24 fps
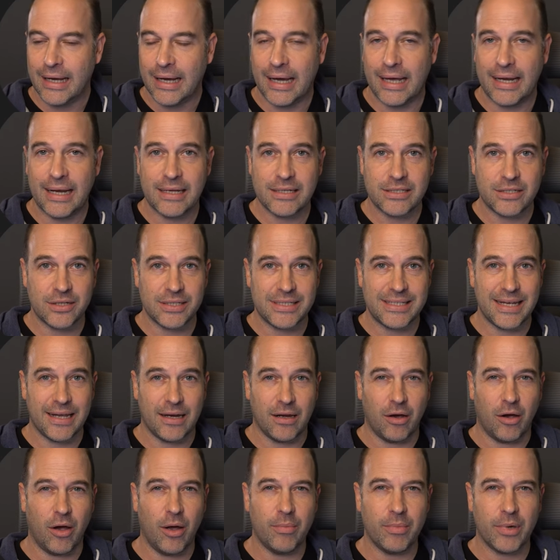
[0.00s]
And as I
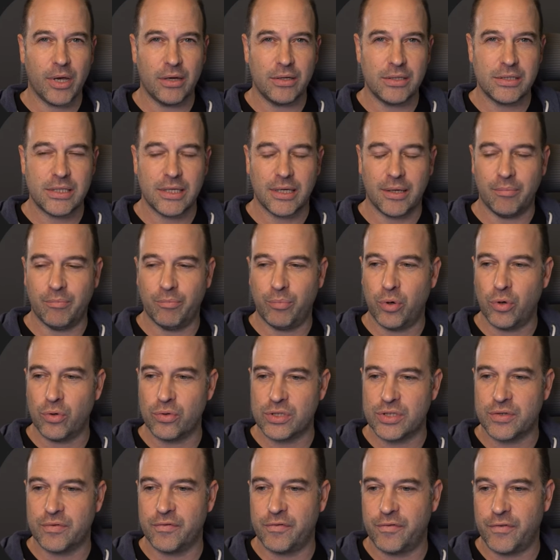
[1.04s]
said, I'm going to
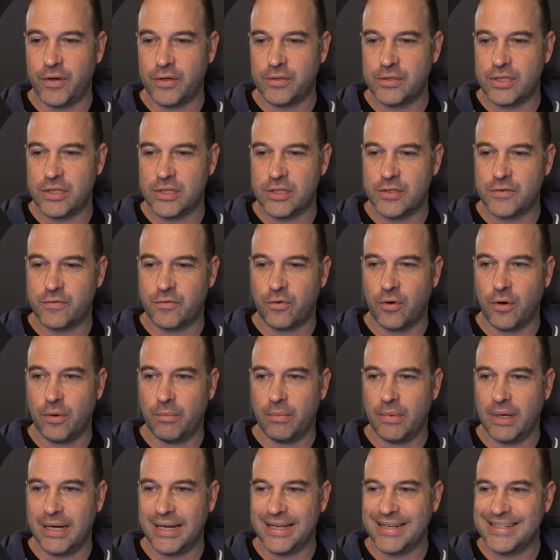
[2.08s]
import some photos
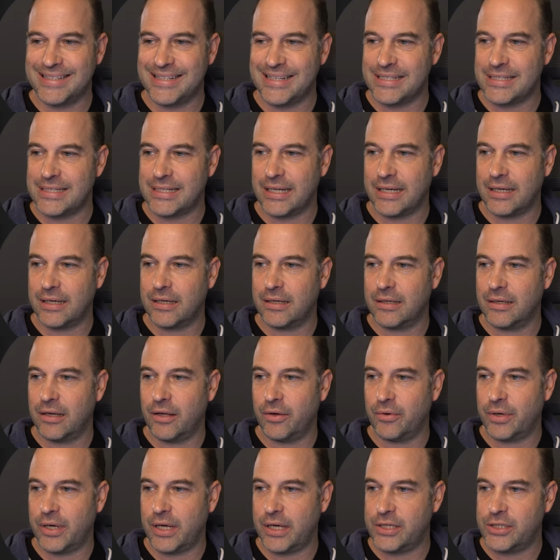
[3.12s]
from an existing
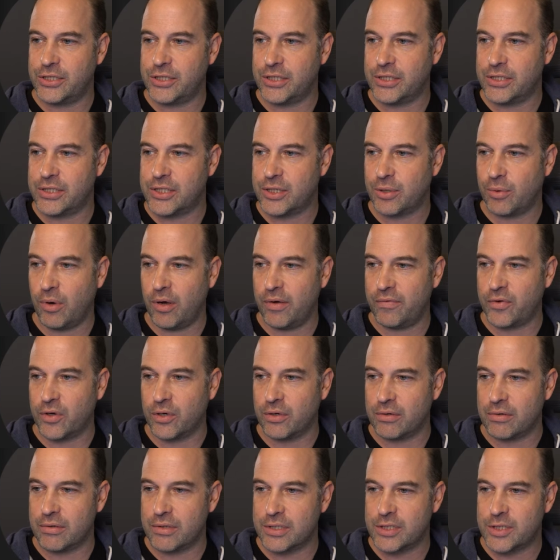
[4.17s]
location. So I've
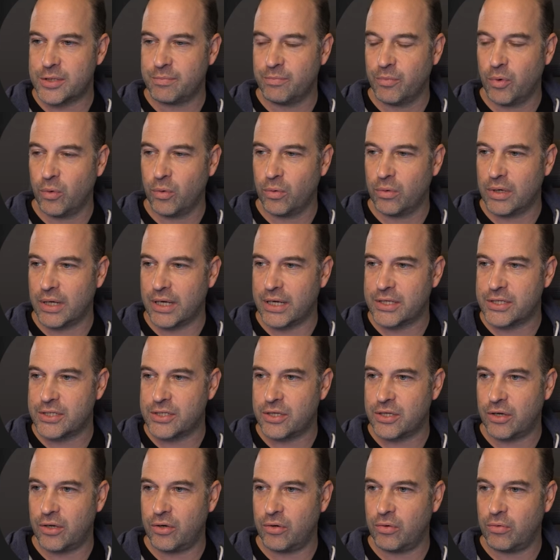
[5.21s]
got a small
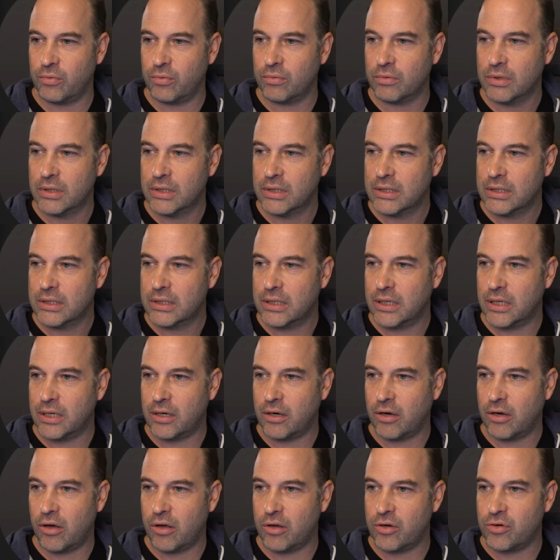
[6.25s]
external
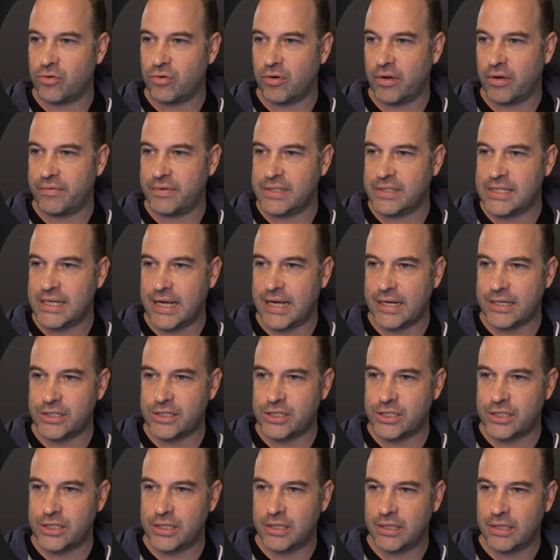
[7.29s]
hard drive
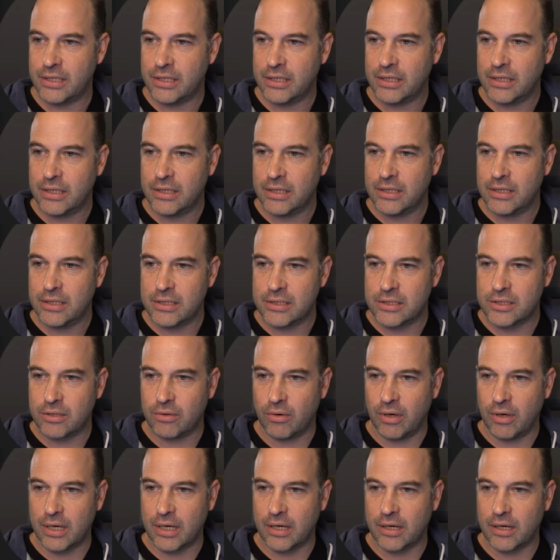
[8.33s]
attached.
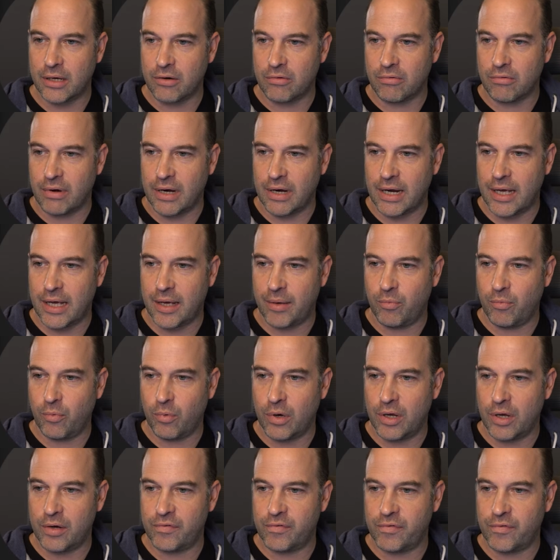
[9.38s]
So I'm going to grab
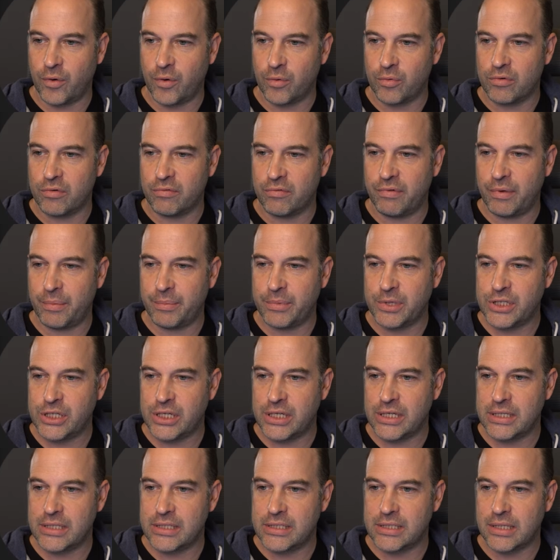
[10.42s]
one folder of
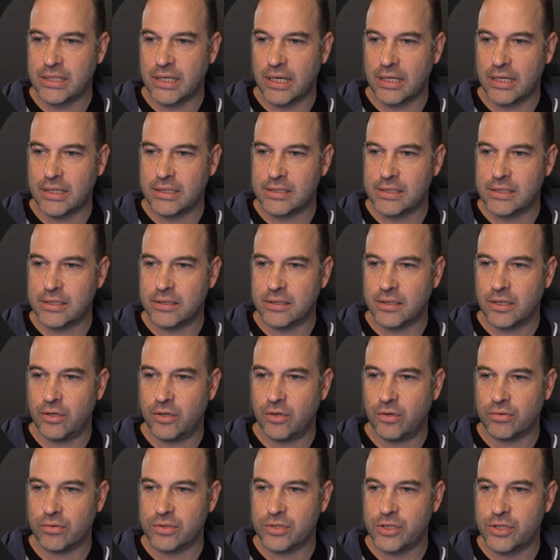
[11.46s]
images that are
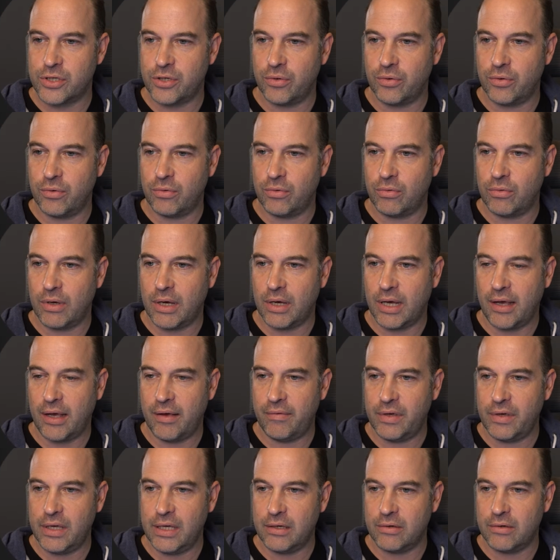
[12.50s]
not too
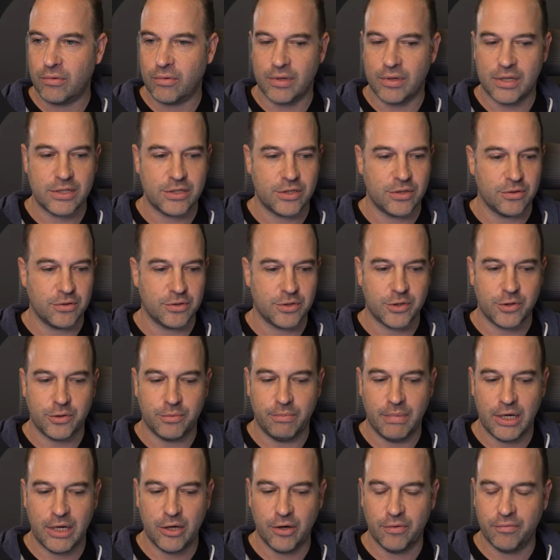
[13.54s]
heavy, or there's not too
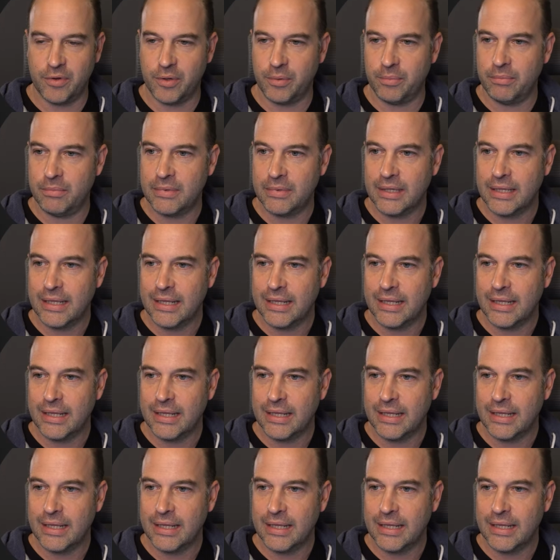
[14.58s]
many of them,